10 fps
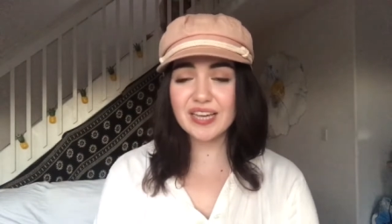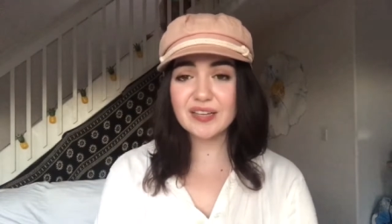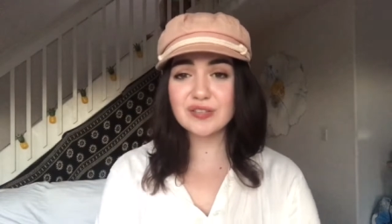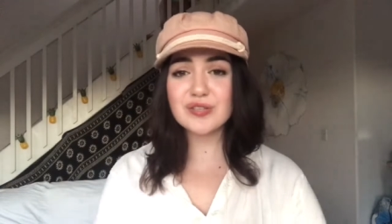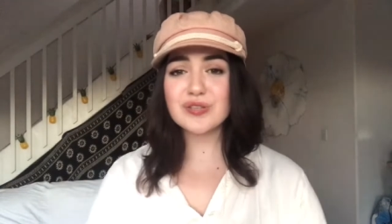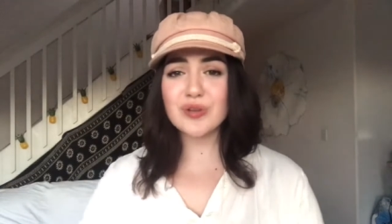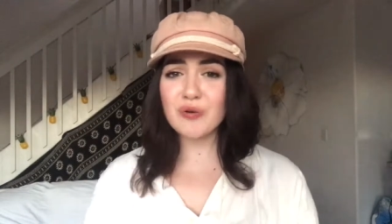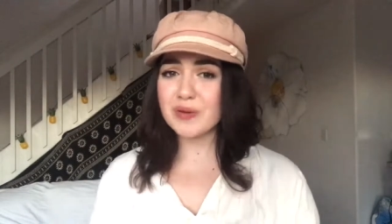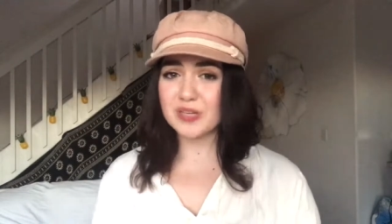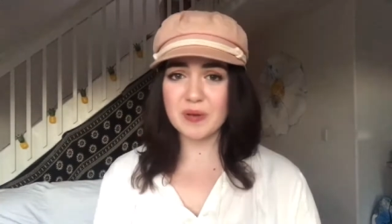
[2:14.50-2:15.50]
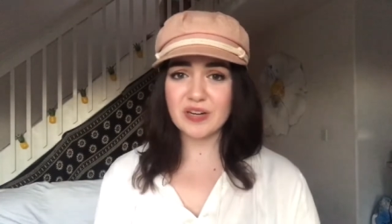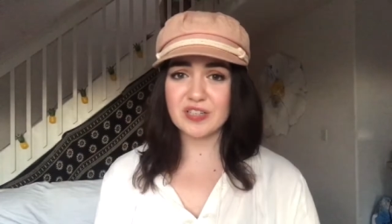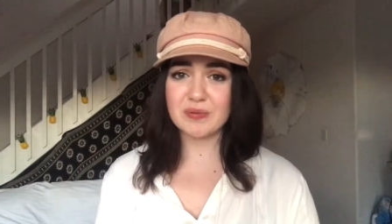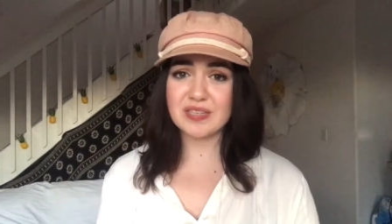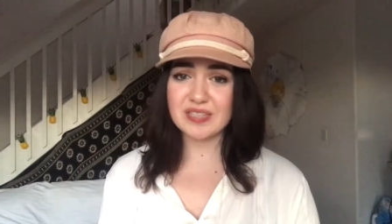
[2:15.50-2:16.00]
It is so much better
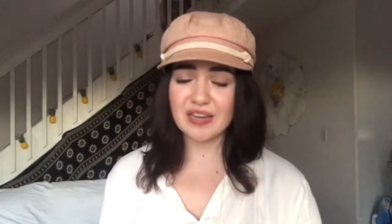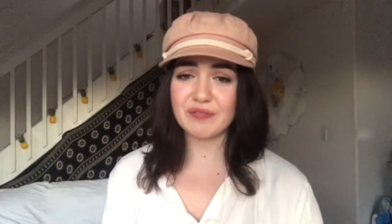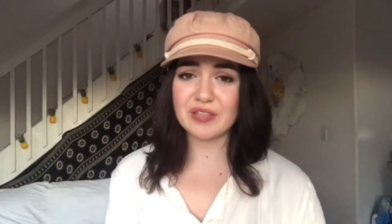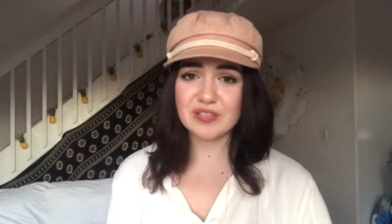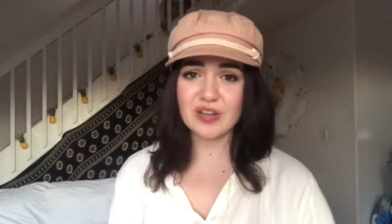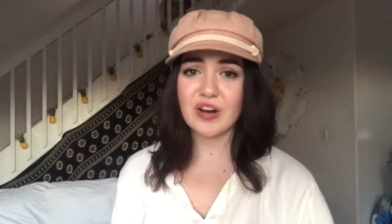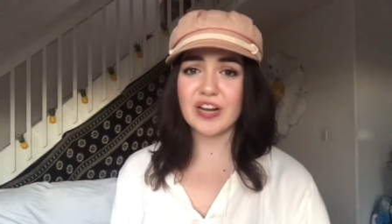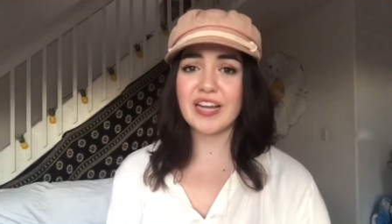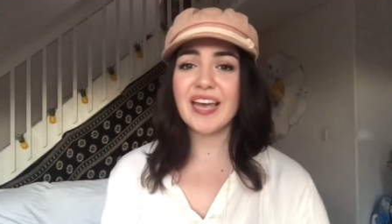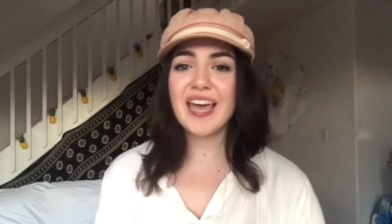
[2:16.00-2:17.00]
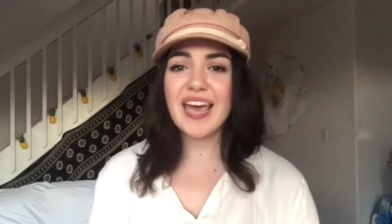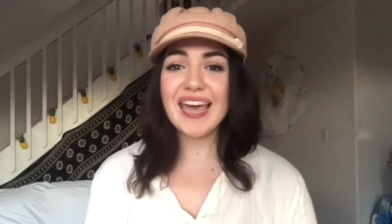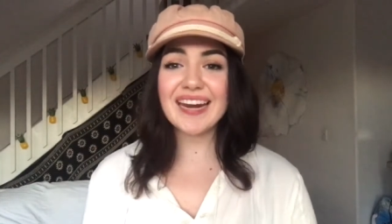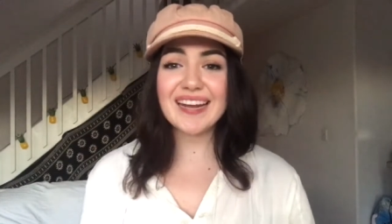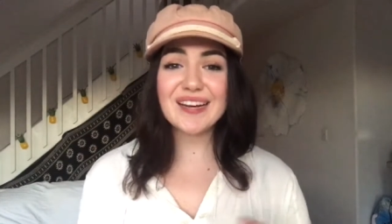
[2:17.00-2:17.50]
to be safe than sorry.
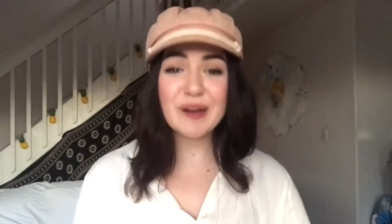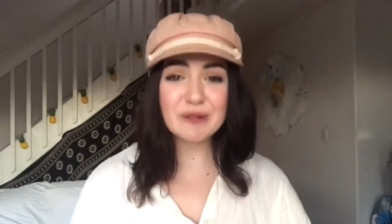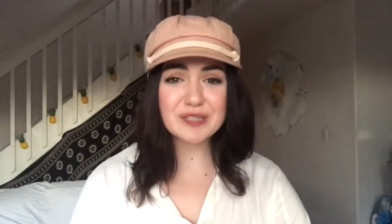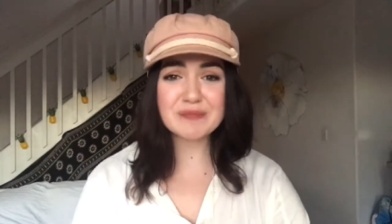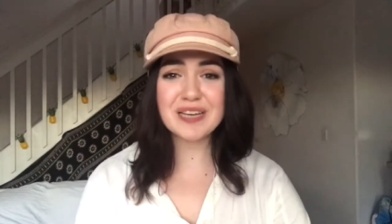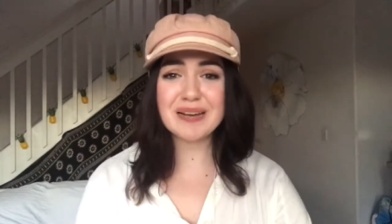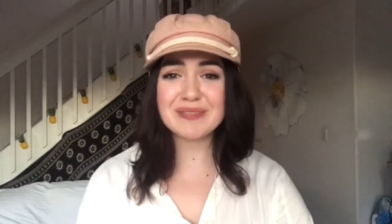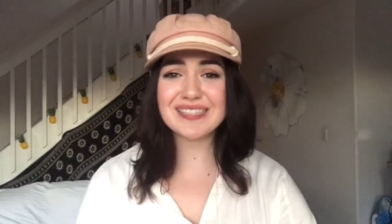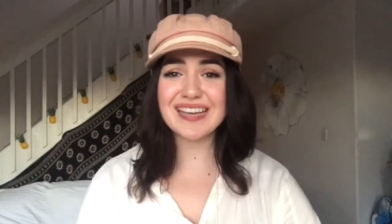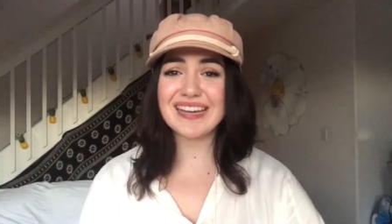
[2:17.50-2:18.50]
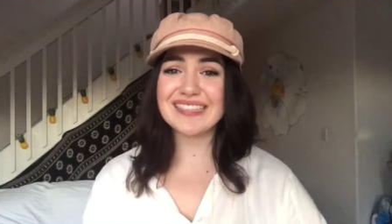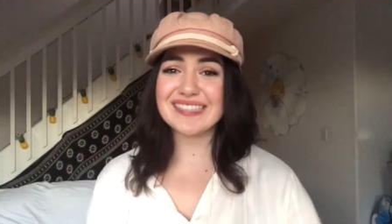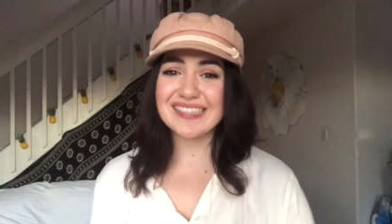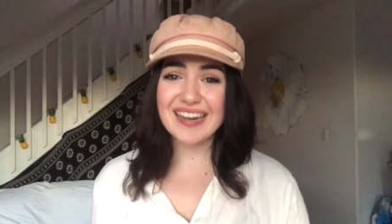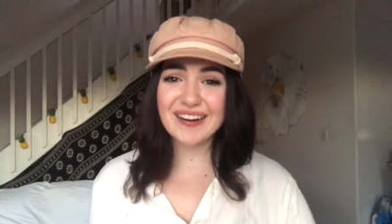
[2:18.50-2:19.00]
And I know sometimes it's kind of
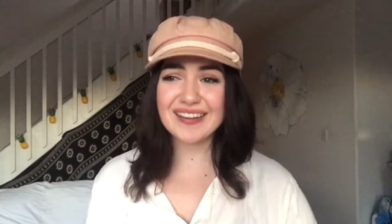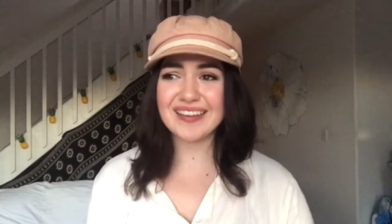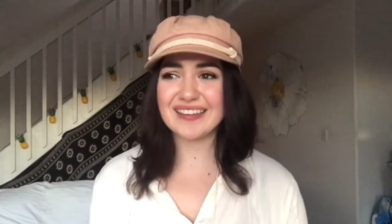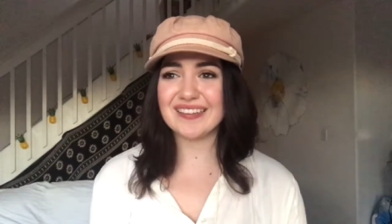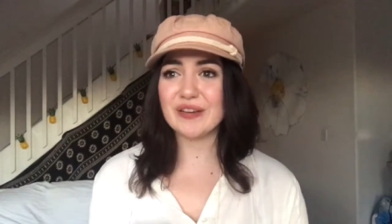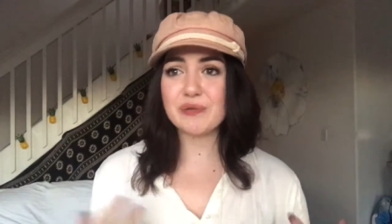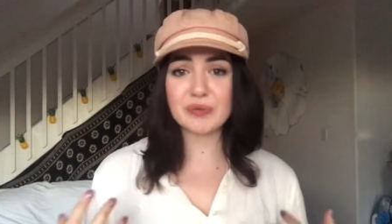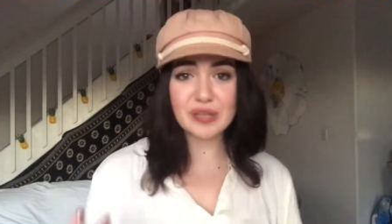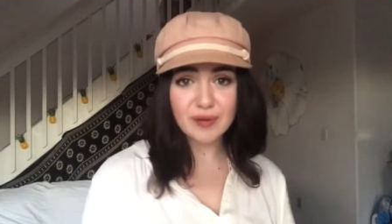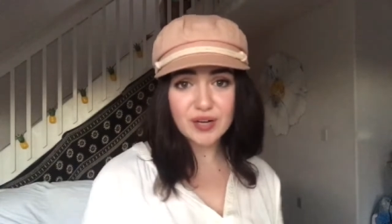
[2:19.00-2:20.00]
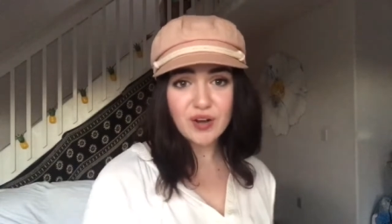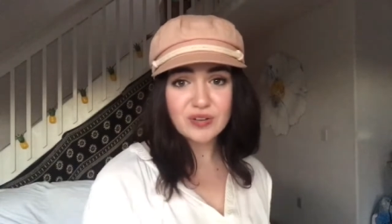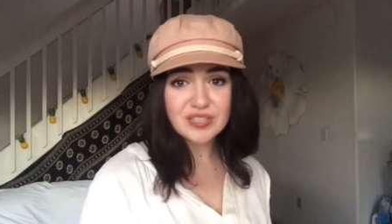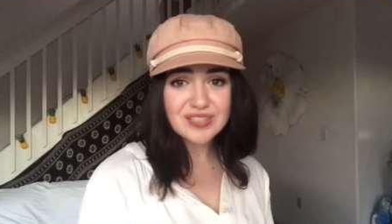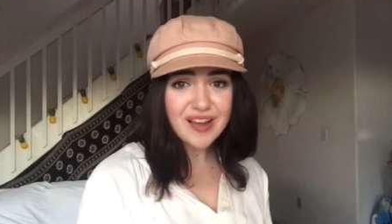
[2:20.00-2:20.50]
scary, like you don't really want to go
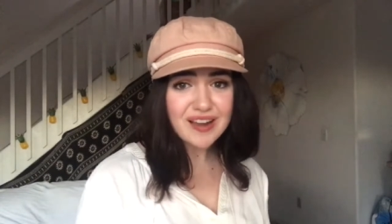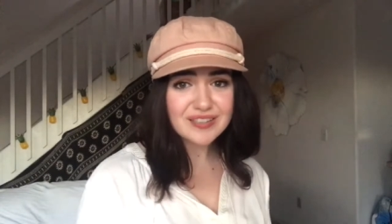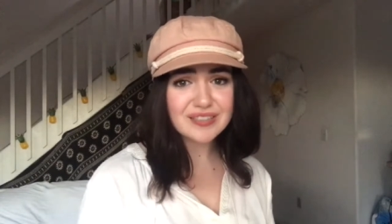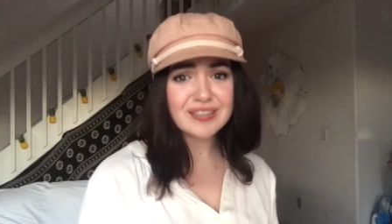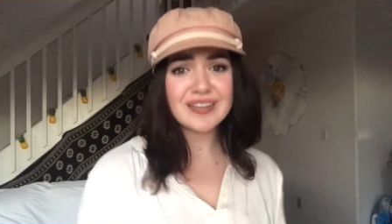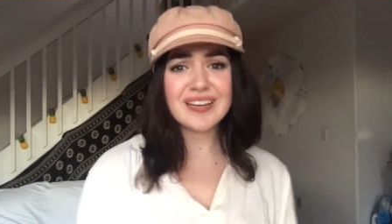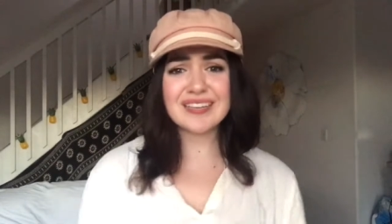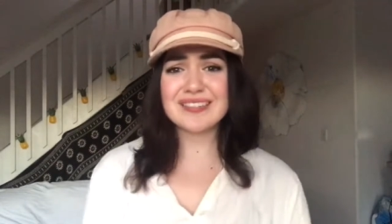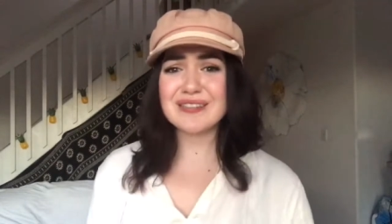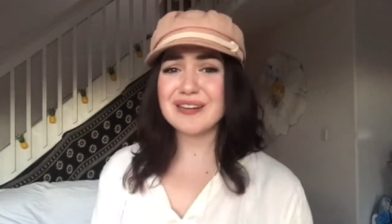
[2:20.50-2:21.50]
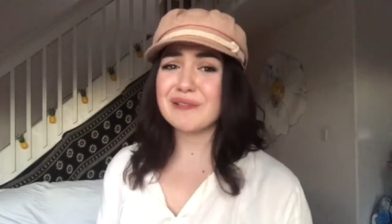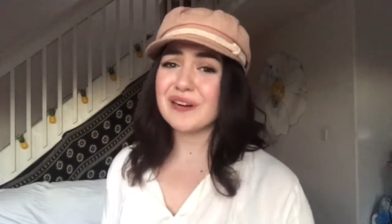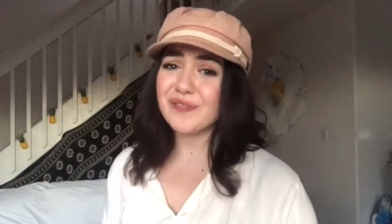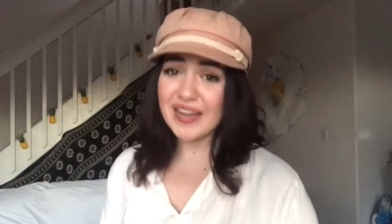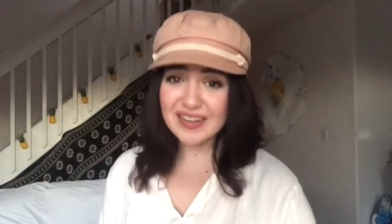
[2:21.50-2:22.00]
to the doctor, so you don't want
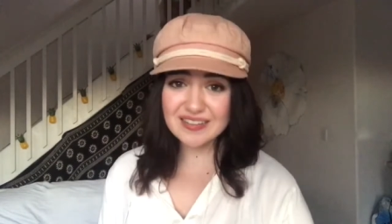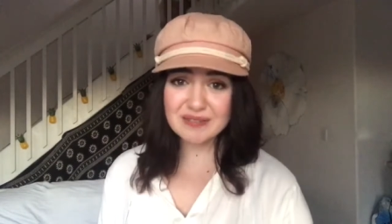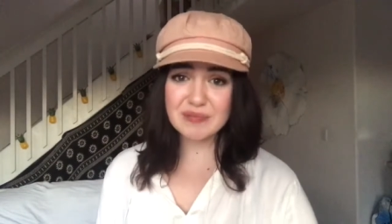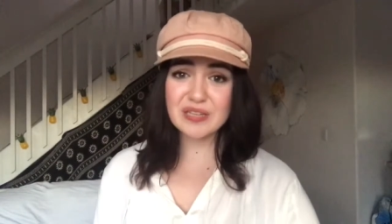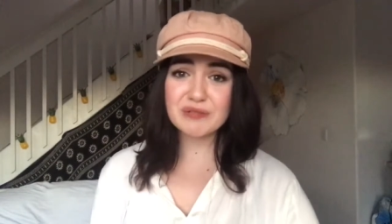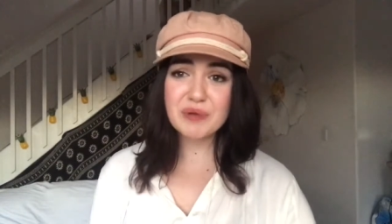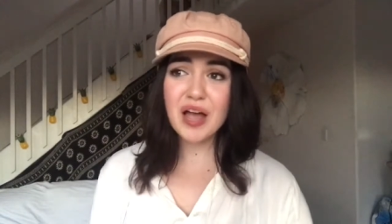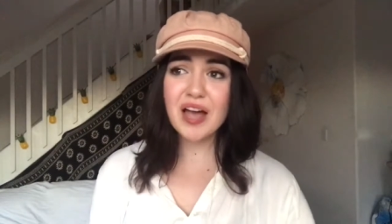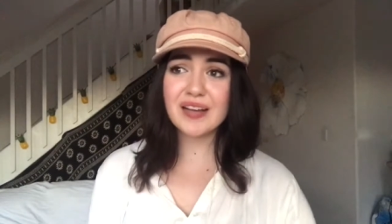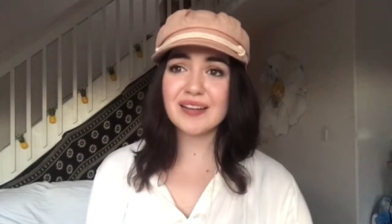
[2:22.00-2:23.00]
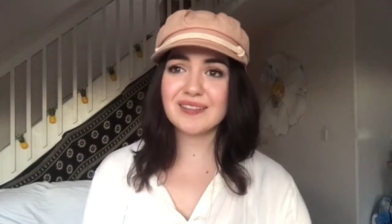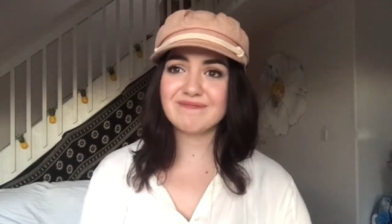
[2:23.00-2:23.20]
to find out something's wrong,